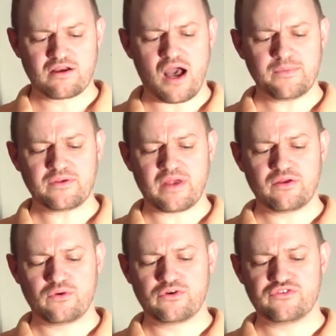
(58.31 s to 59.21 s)

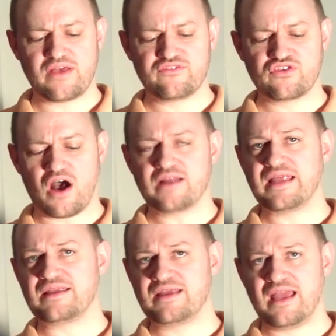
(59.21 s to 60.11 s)
Copyright owners have sought
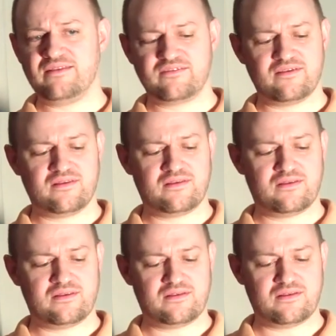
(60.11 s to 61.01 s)
and gained
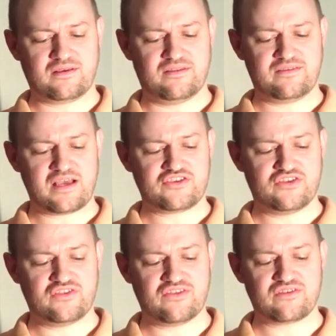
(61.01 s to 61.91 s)

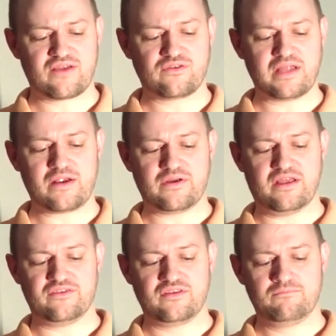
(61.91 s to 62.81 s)
concessions in several
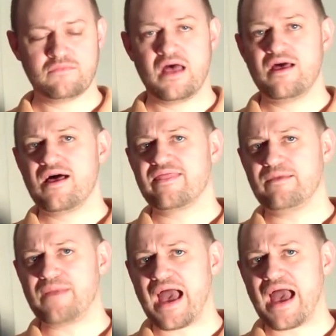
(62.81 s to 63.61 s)
areas. The